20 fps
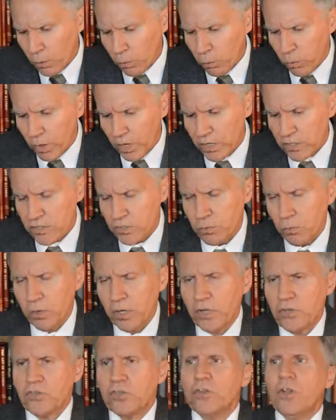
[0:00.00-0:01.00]
was
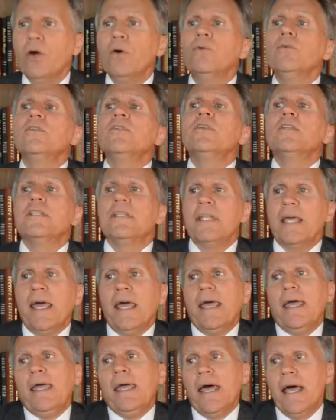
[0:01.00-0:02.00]
what is known
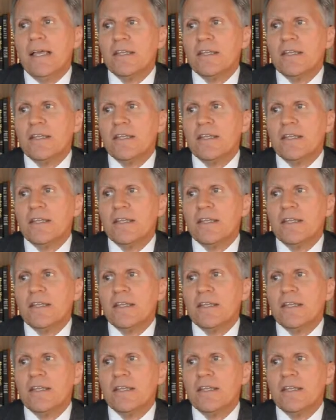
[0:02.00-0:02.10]
today